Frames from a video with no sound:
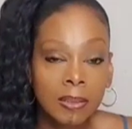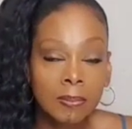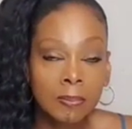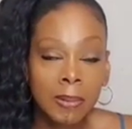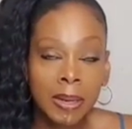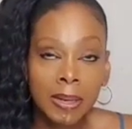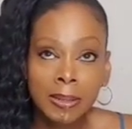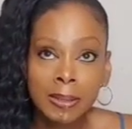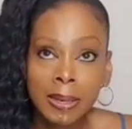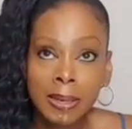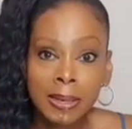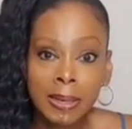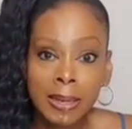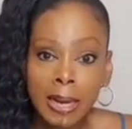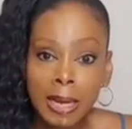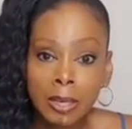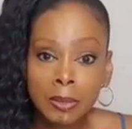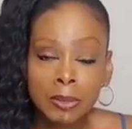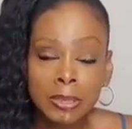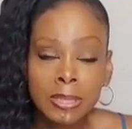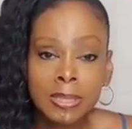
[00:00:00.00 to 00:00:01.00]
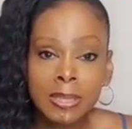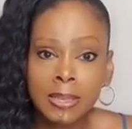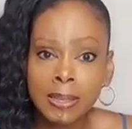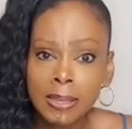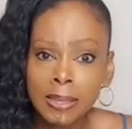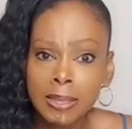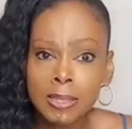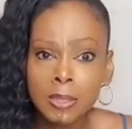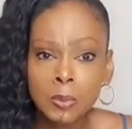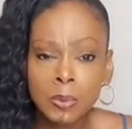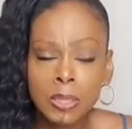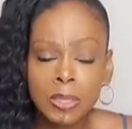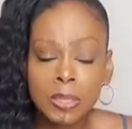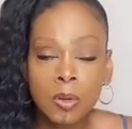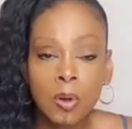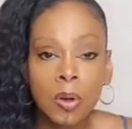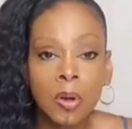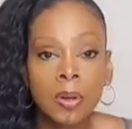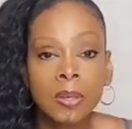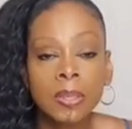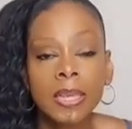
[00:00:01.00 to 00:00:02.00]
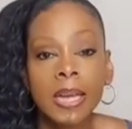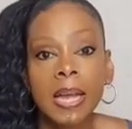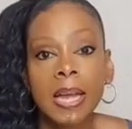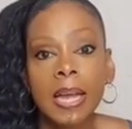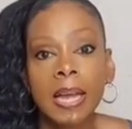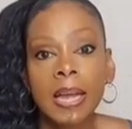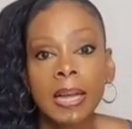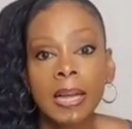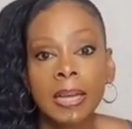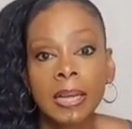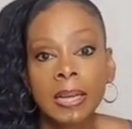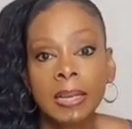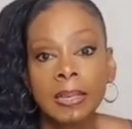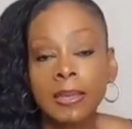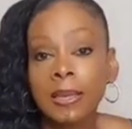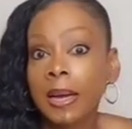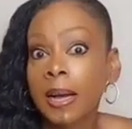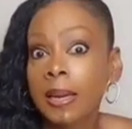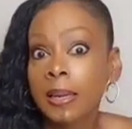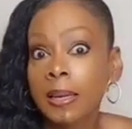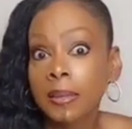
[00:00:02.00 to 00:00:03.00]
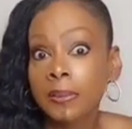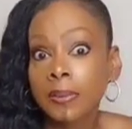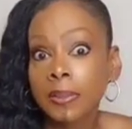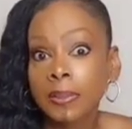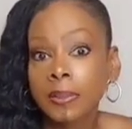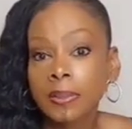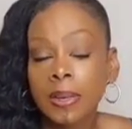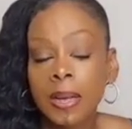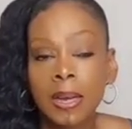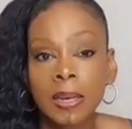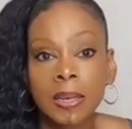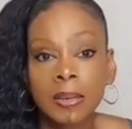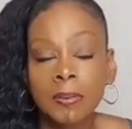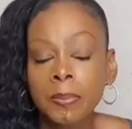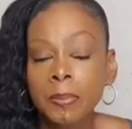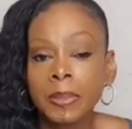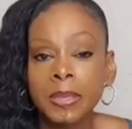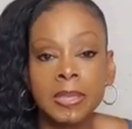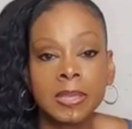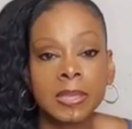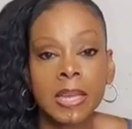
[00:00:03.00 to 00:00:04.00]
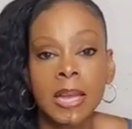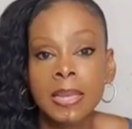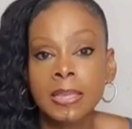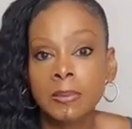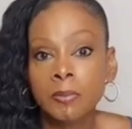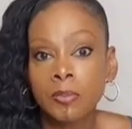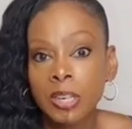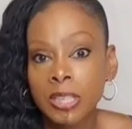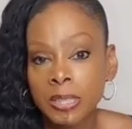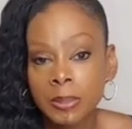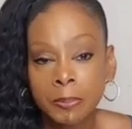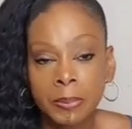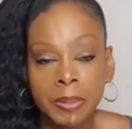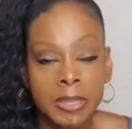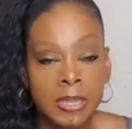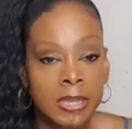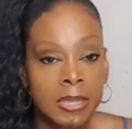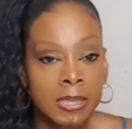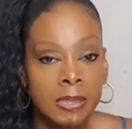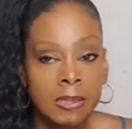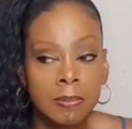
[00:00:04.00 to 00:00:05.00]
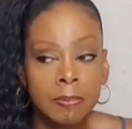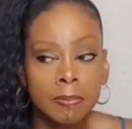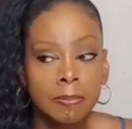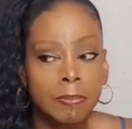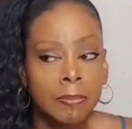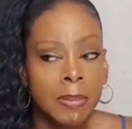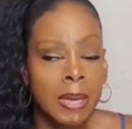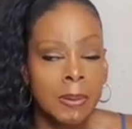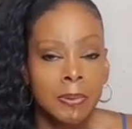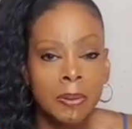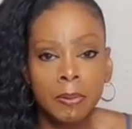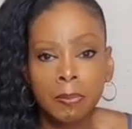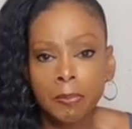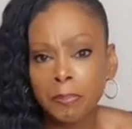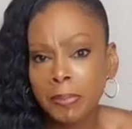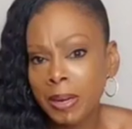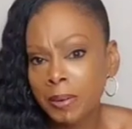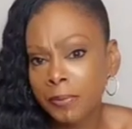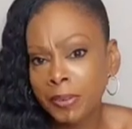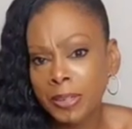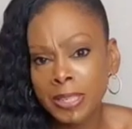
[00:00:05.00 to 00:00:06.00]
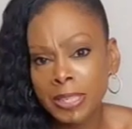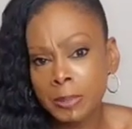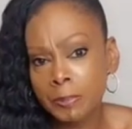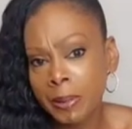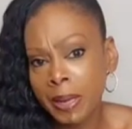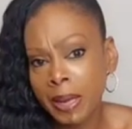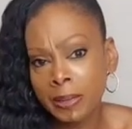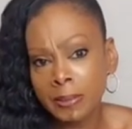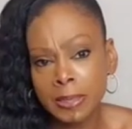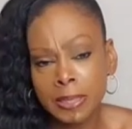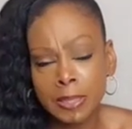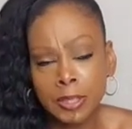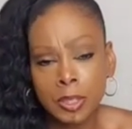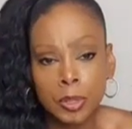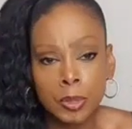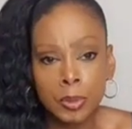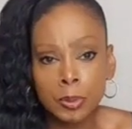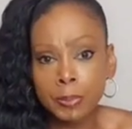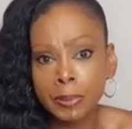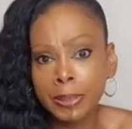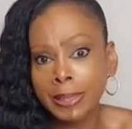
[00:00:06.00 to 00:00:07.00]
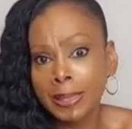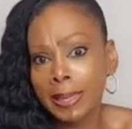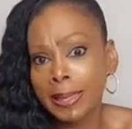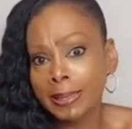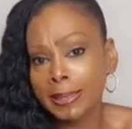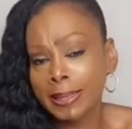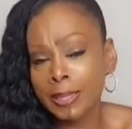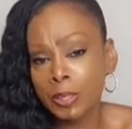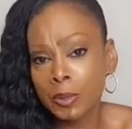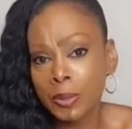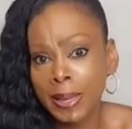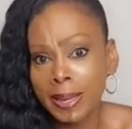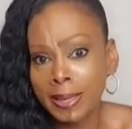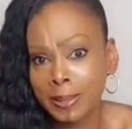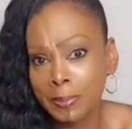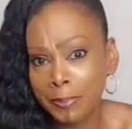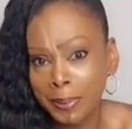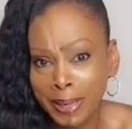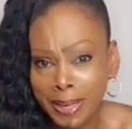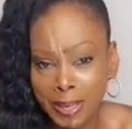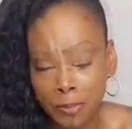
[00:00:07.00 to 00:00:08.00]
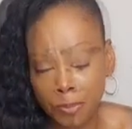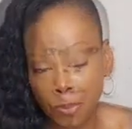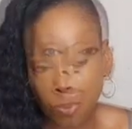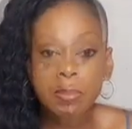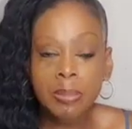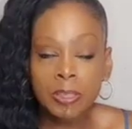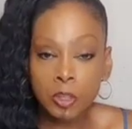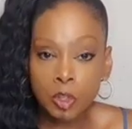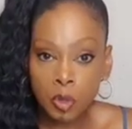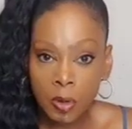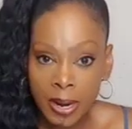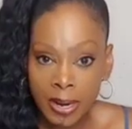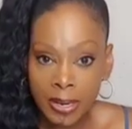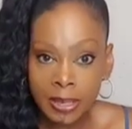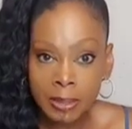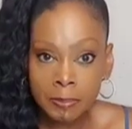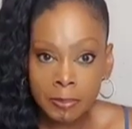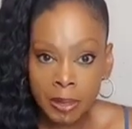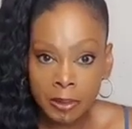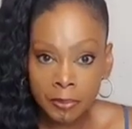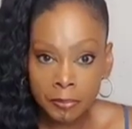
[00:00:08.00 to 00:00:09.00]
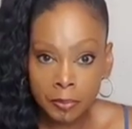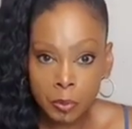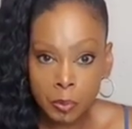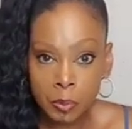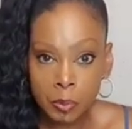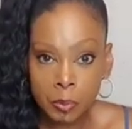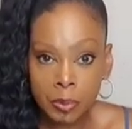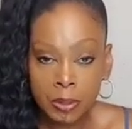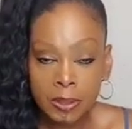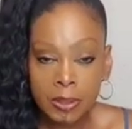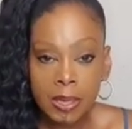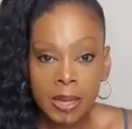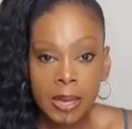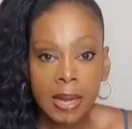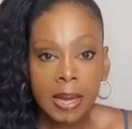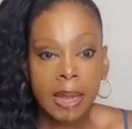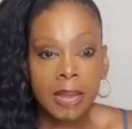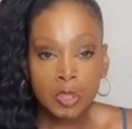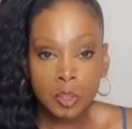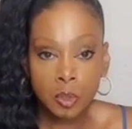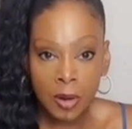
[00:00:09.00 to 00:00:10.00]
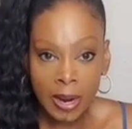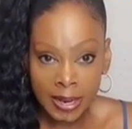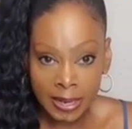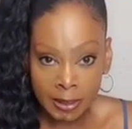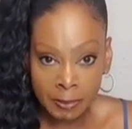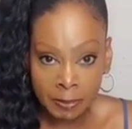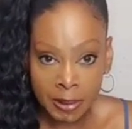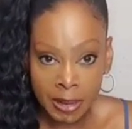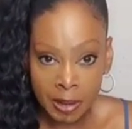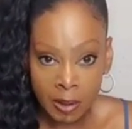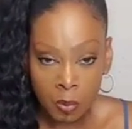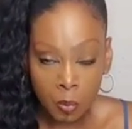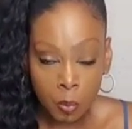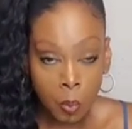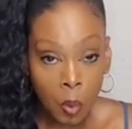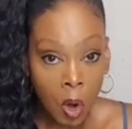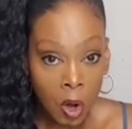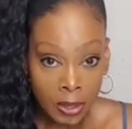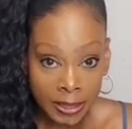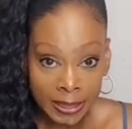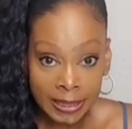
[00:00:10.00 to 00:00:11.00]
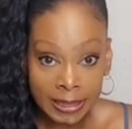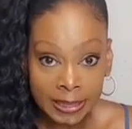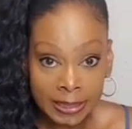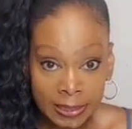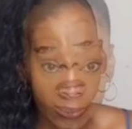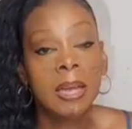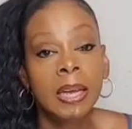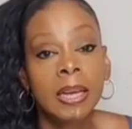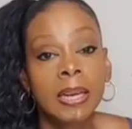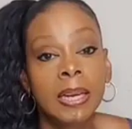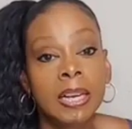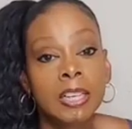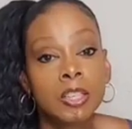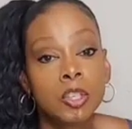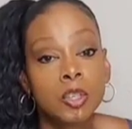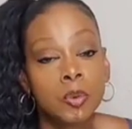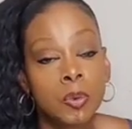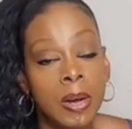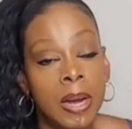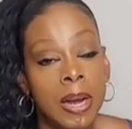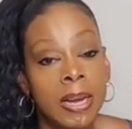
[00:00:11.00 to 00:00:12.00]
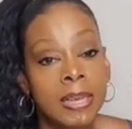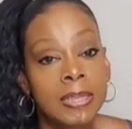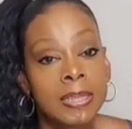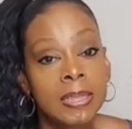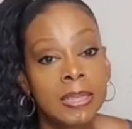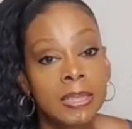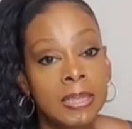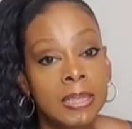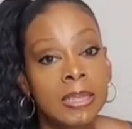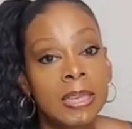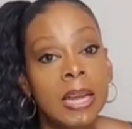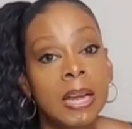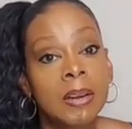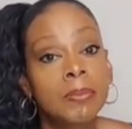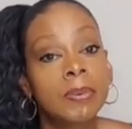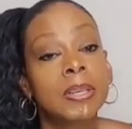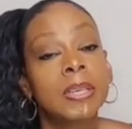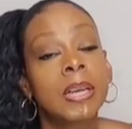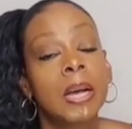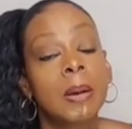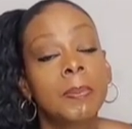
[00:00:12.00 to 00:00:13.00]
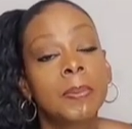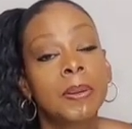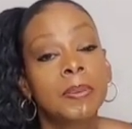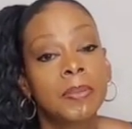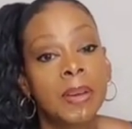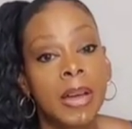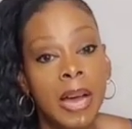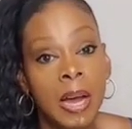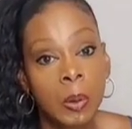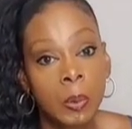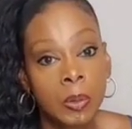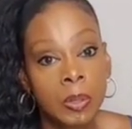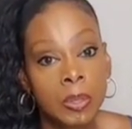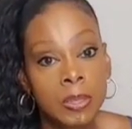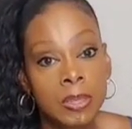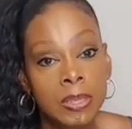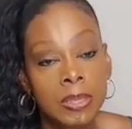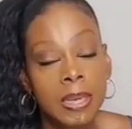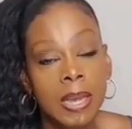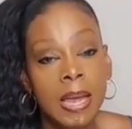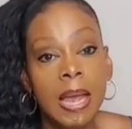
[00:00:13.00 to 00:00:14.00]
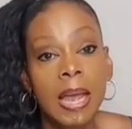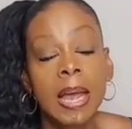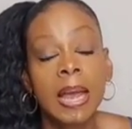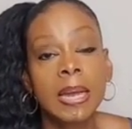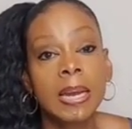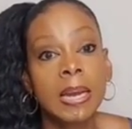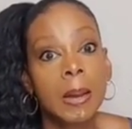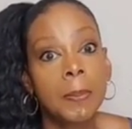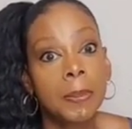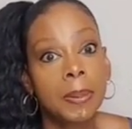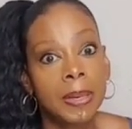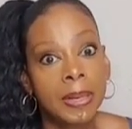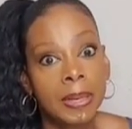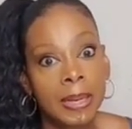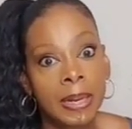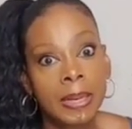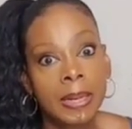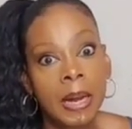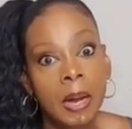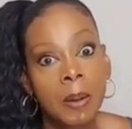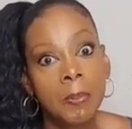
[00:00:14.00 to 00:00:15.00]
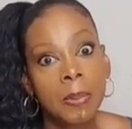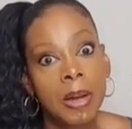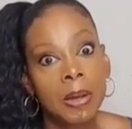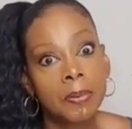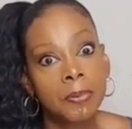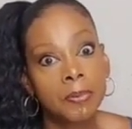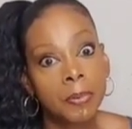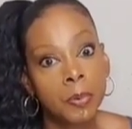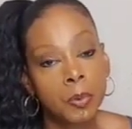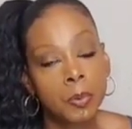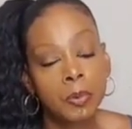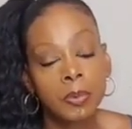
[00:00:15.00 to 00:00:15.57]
My net calories, I think is what it's called, and I love it. I love it because it has recipes. Maybe my FitnessPal did too, but I think you had to pay for it. I've been tracking my food. I've been tracking my walking, and I try to eat every couple of hours, and I plan out my food.